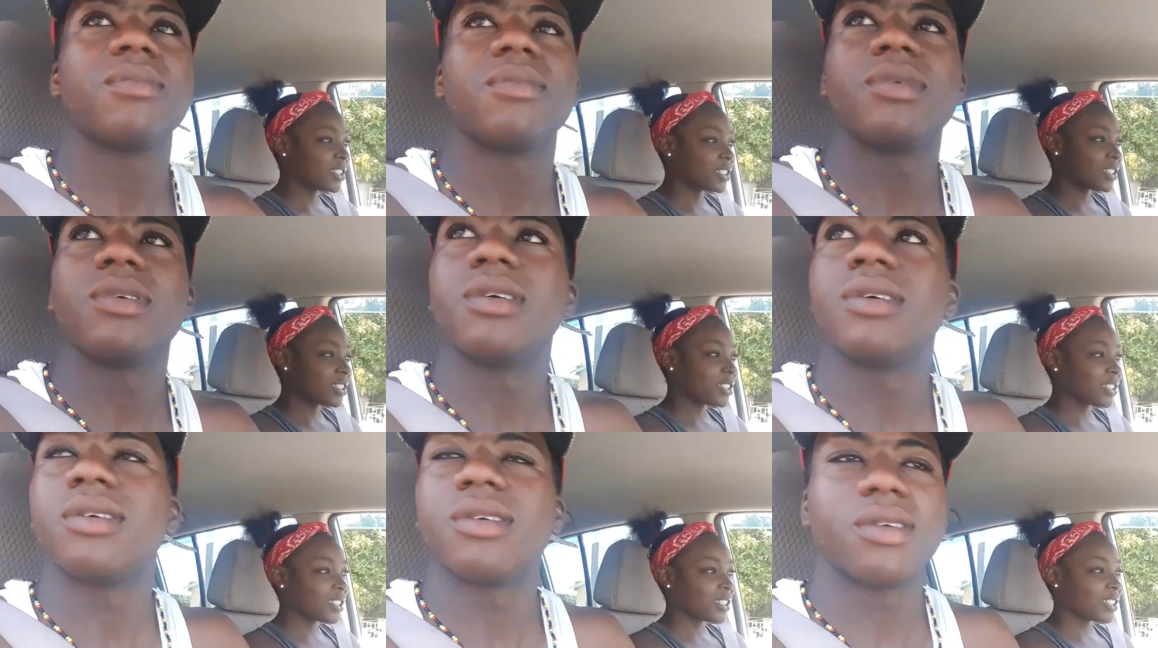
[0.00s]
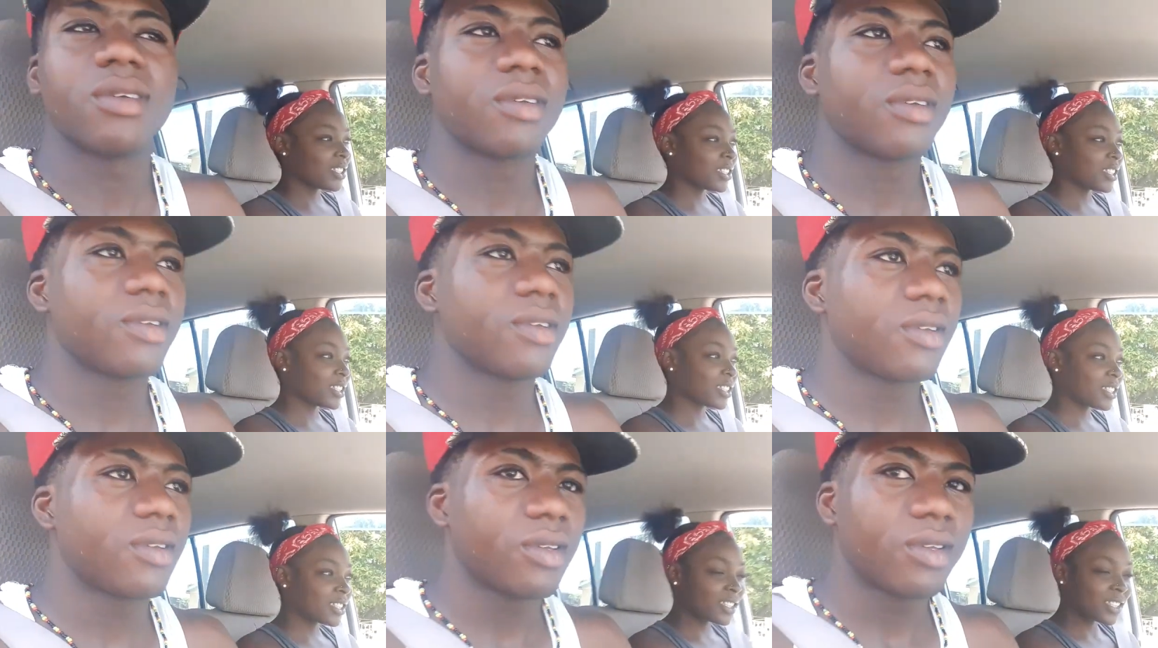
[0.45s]
Speaker 1: Yeah.
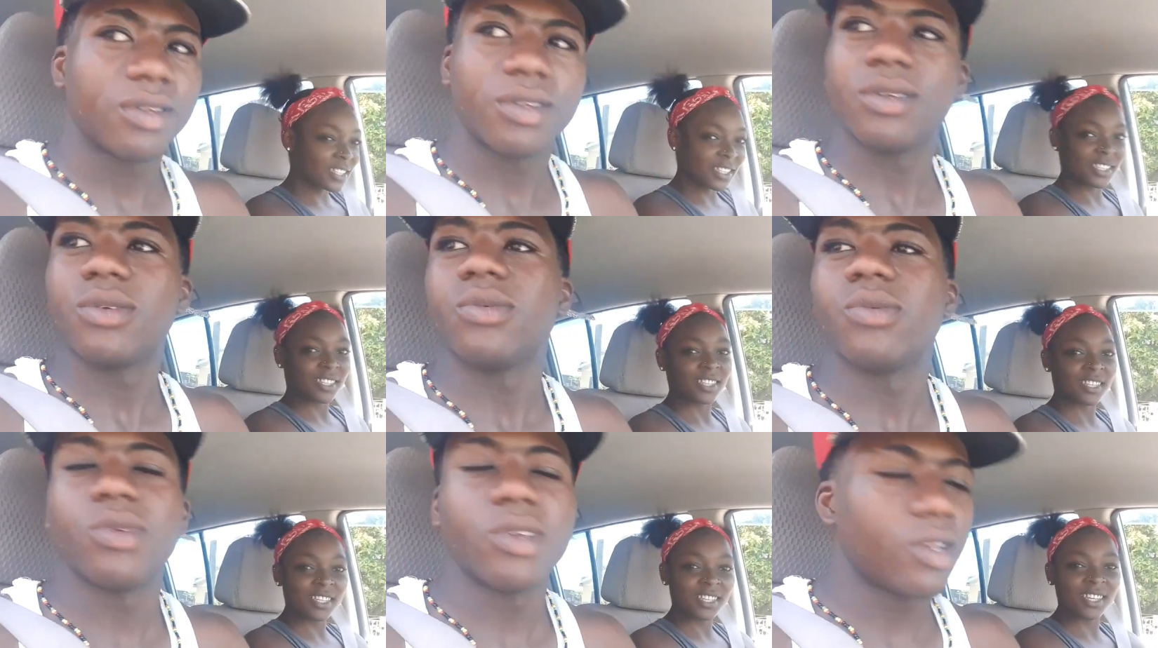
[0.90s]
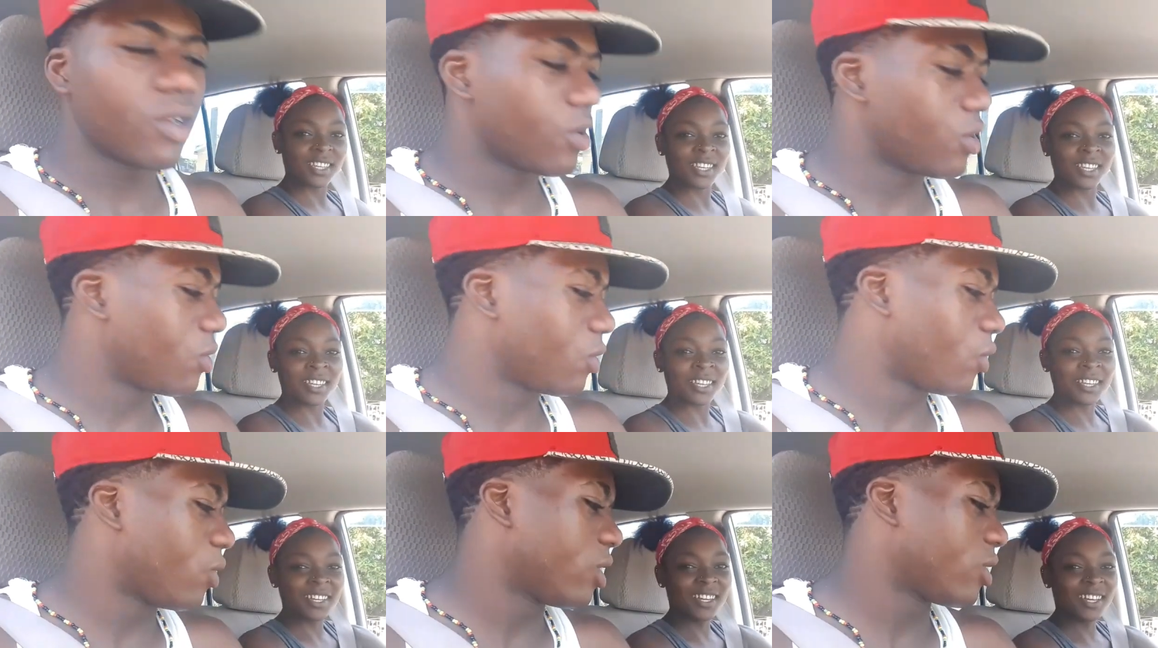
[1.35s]
We are going
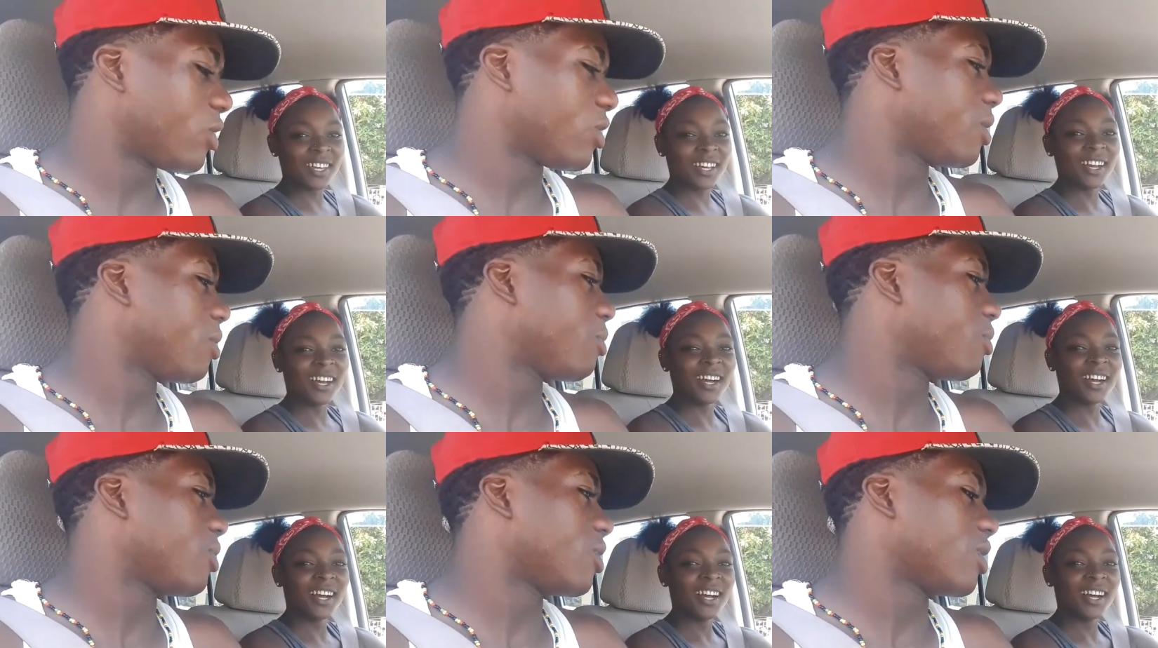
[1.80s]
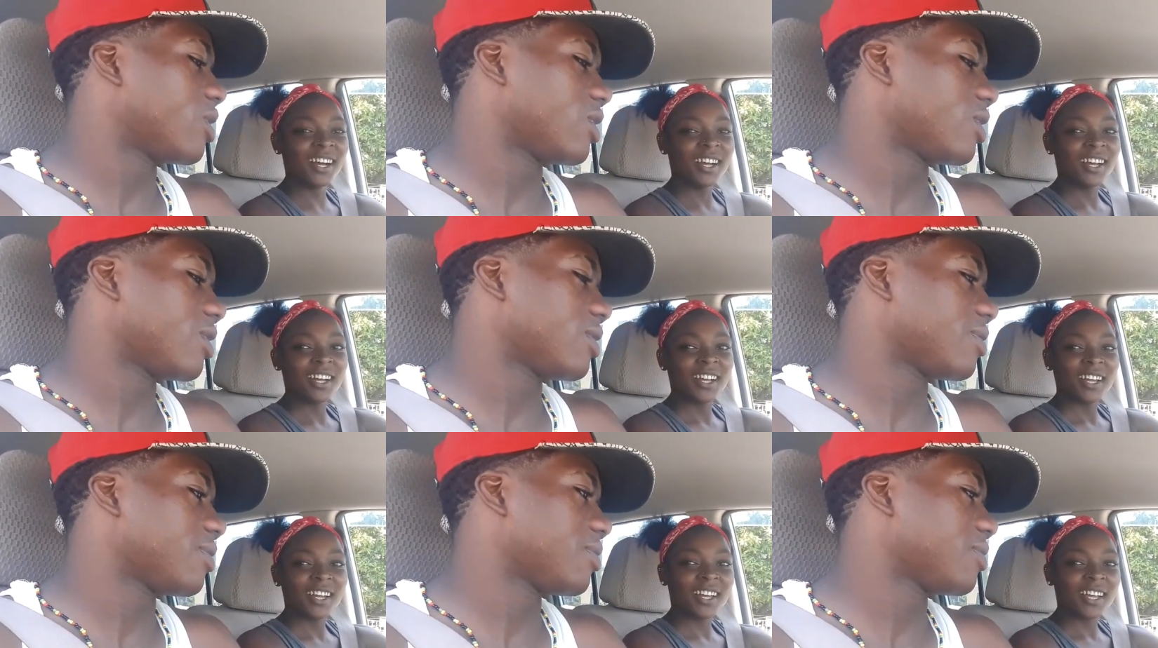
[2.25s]
to wait till them pass.